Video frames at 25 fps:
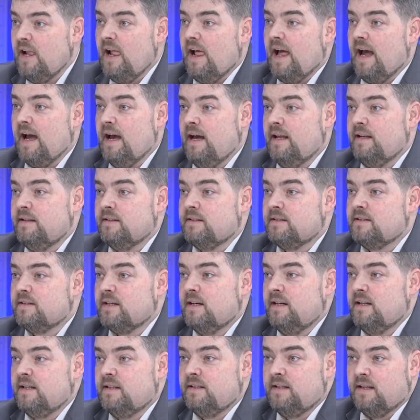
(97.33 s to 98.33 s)
and
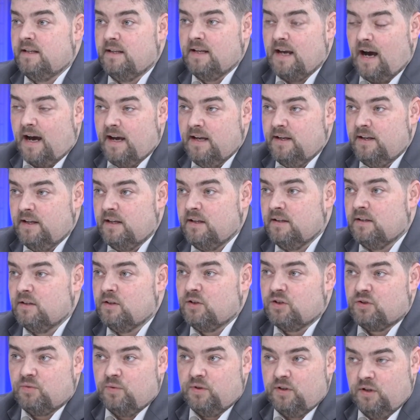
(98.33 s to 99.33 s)

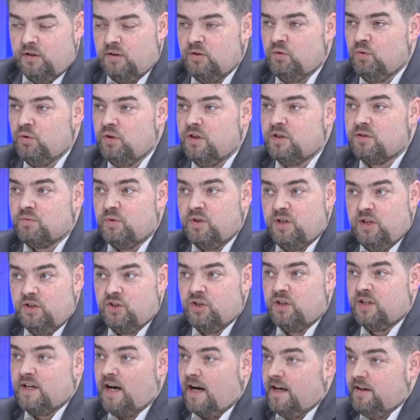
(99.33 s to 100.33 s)
do the
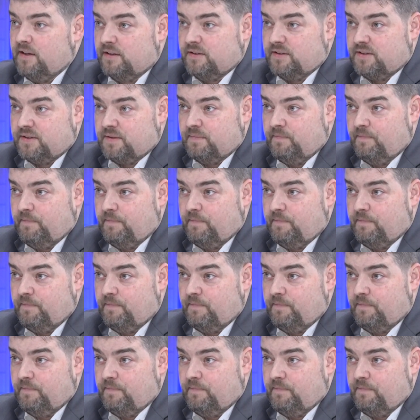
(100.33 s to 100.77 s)
strategic guidance.